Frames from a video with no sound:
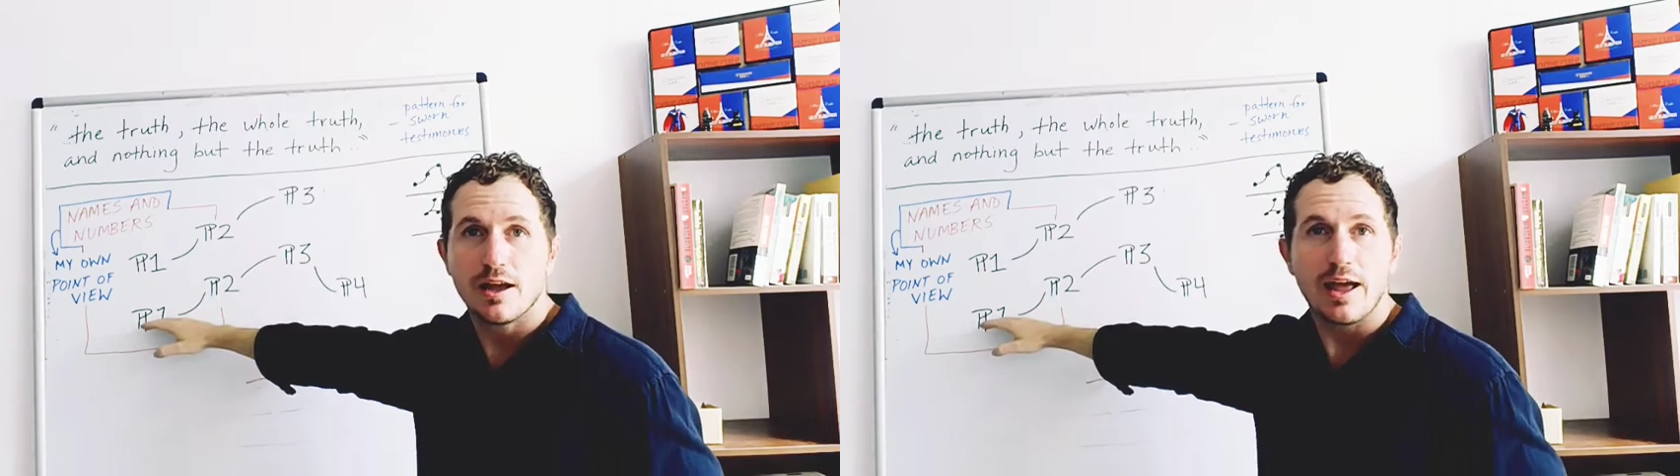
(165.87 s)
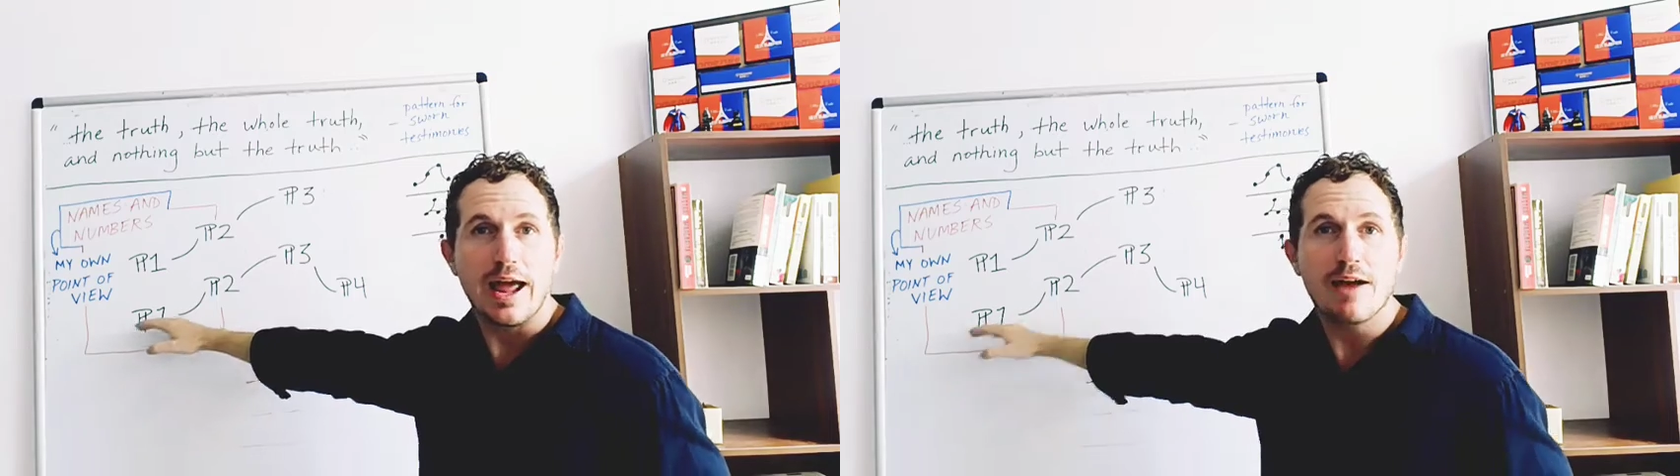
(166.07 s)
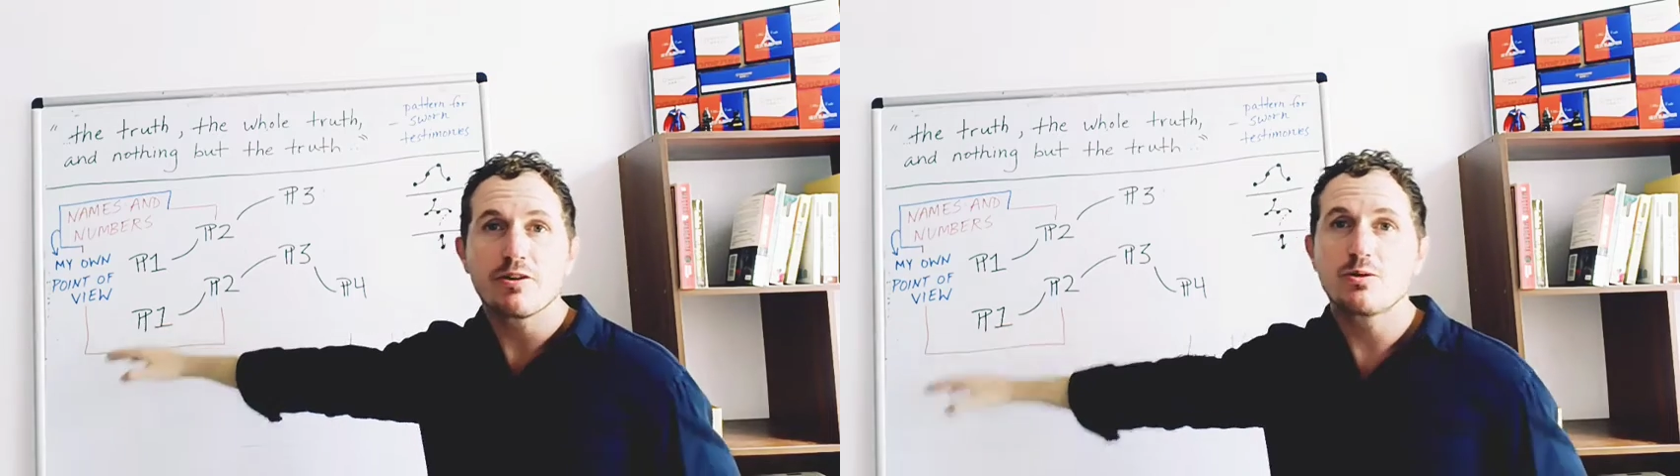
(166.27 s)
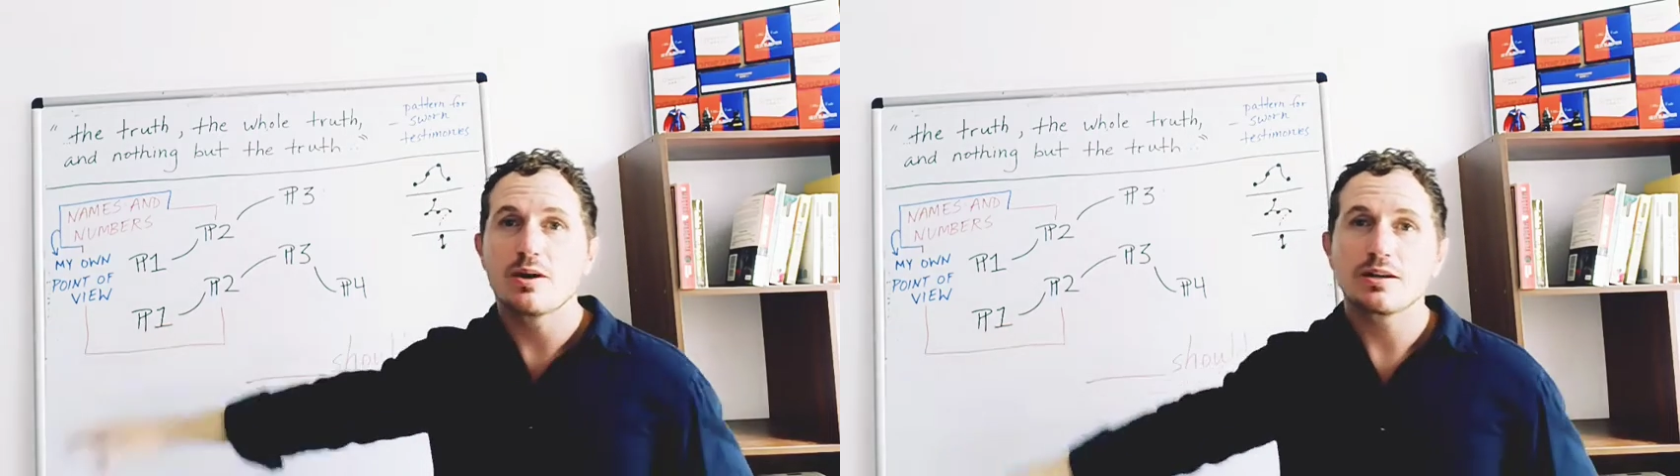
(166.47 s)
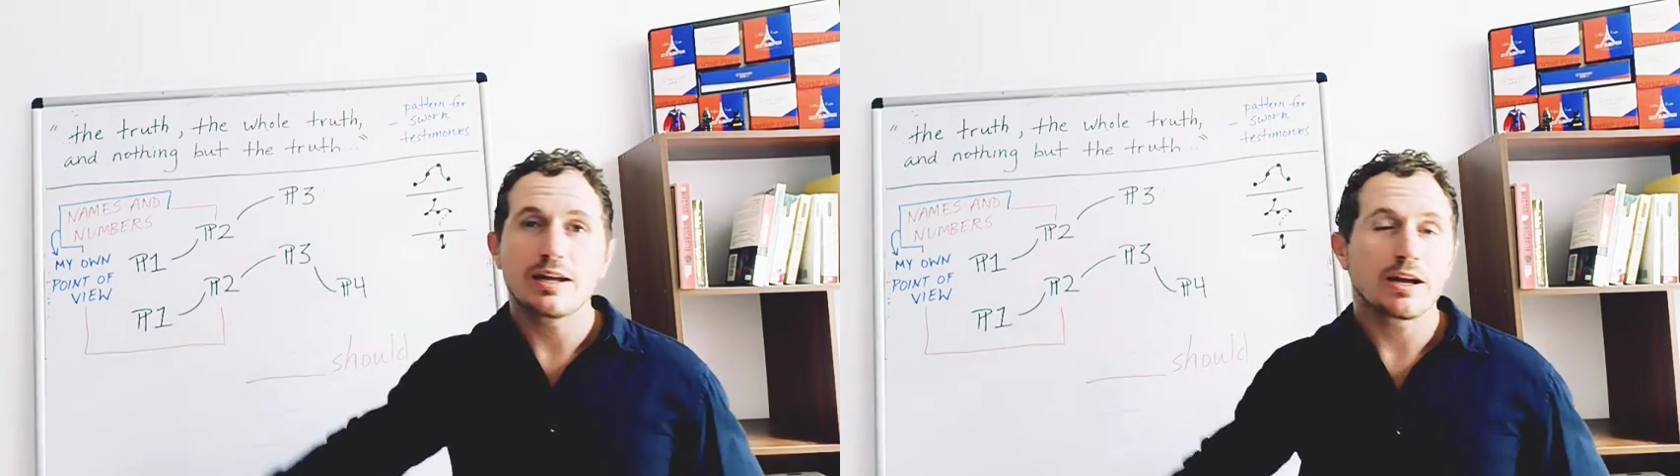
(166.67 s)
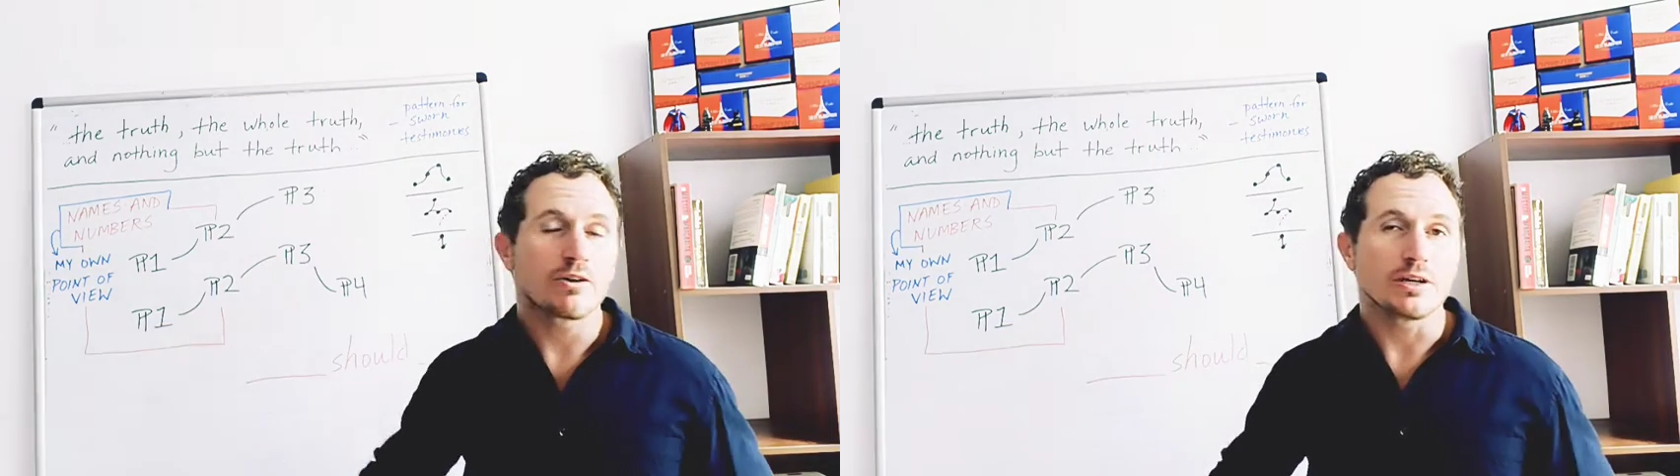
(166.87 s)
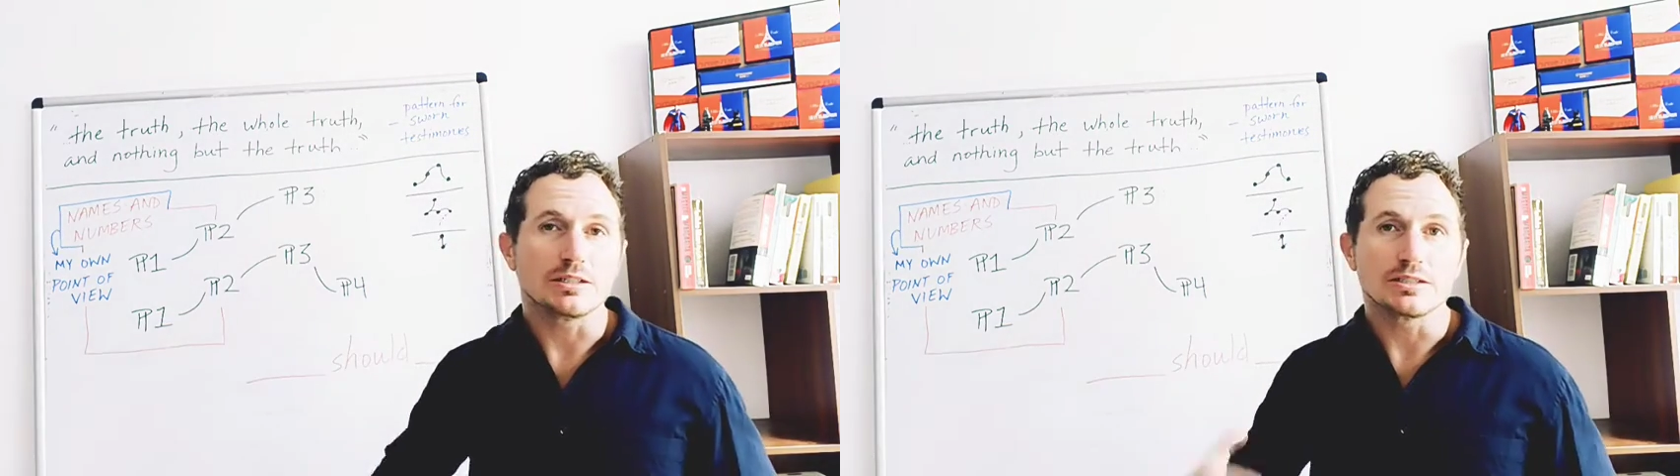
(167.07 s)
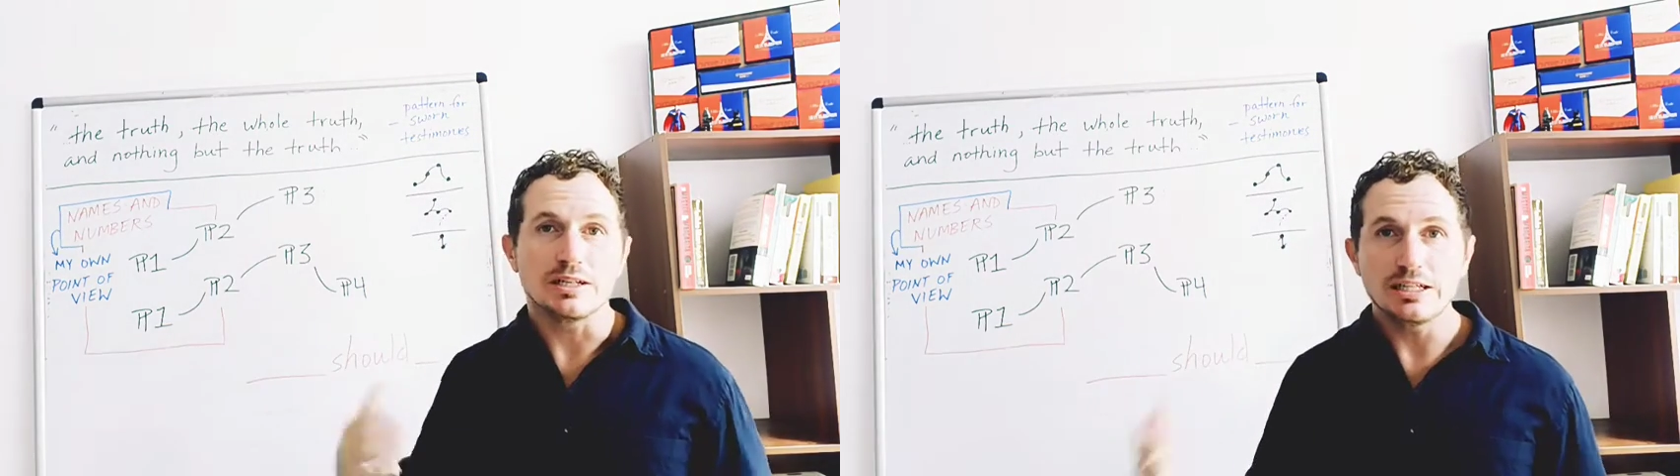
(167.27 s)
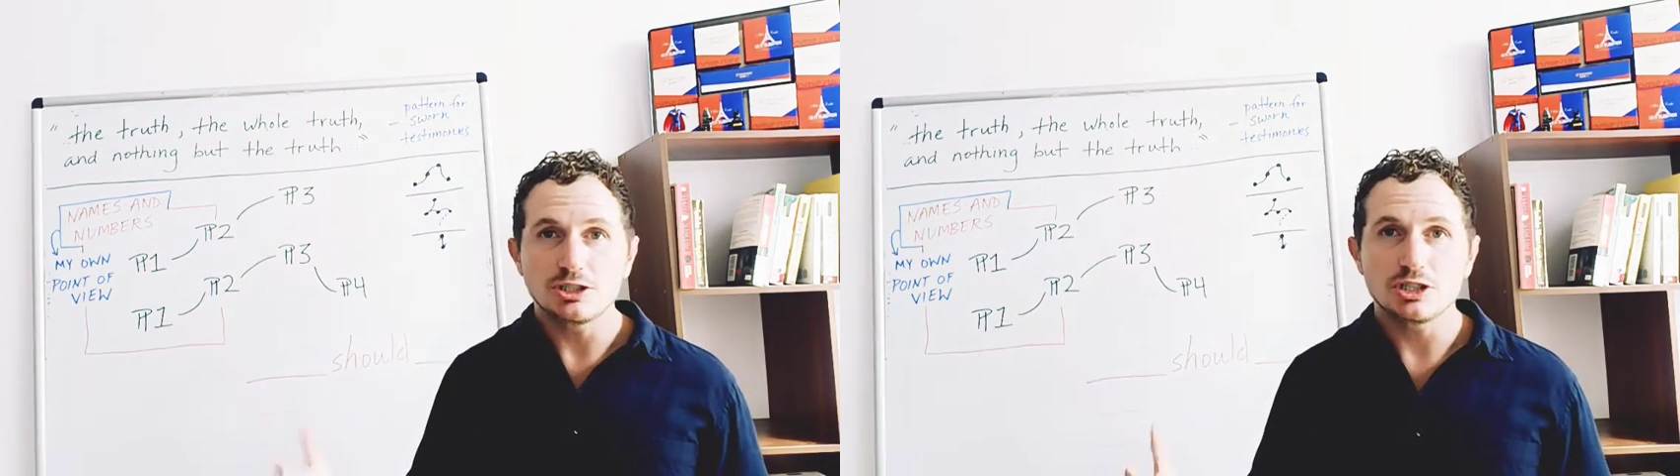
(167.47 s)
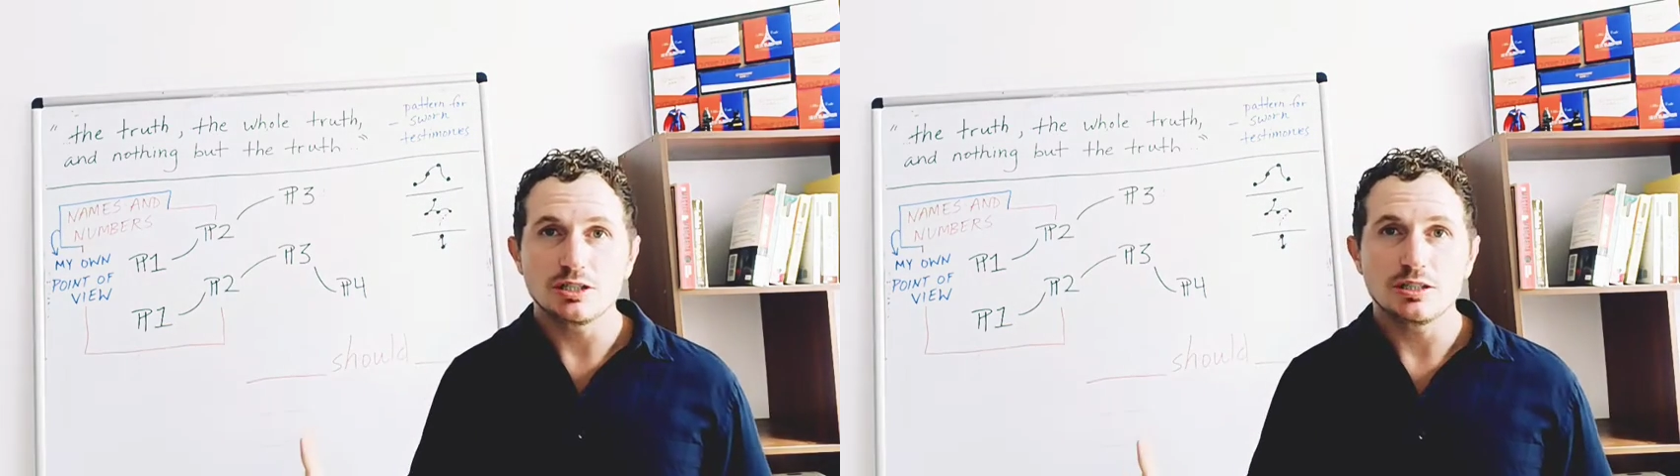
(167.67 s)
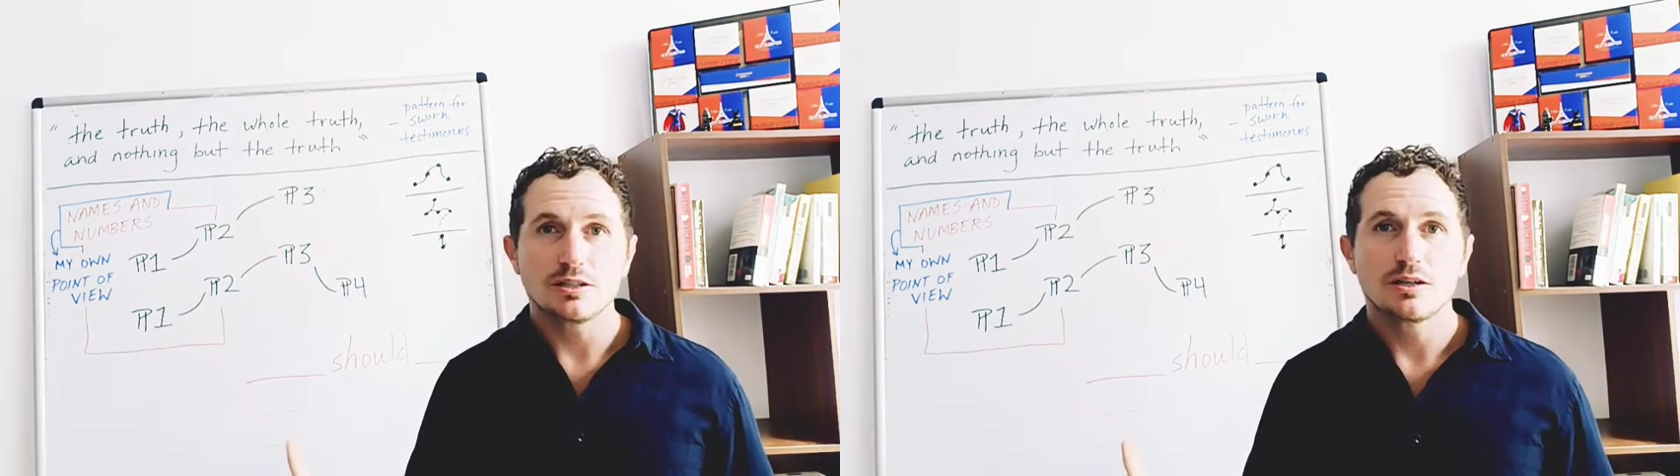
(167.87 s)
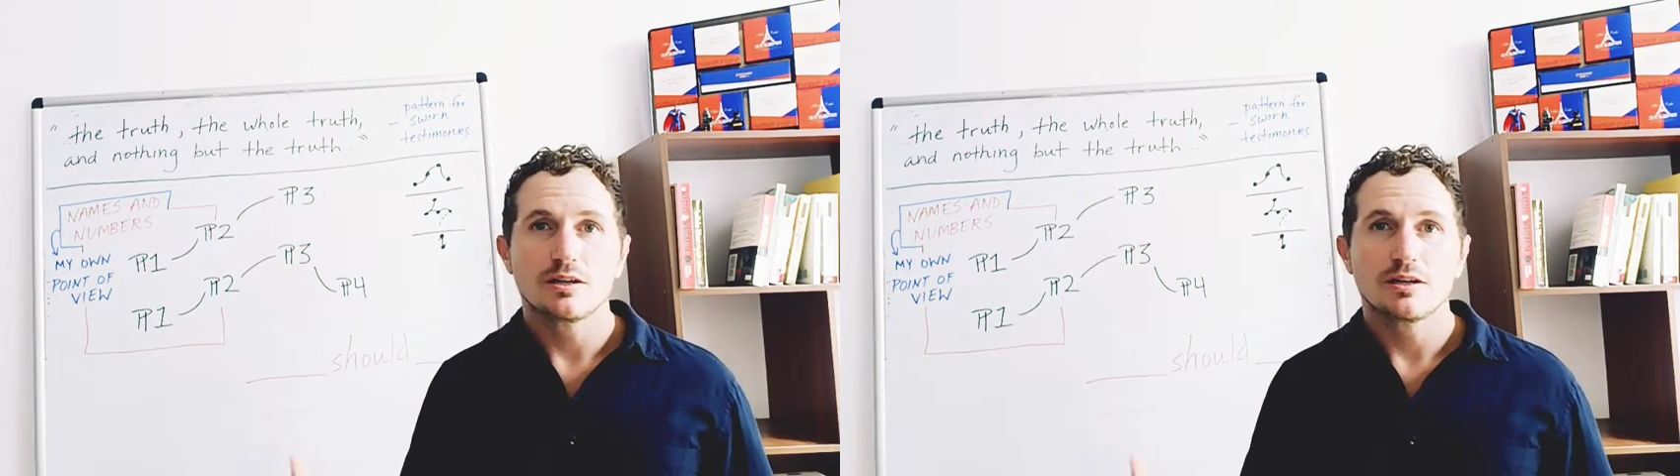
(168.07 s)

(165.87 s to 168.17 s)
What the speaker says: everyone carries Nietzsche,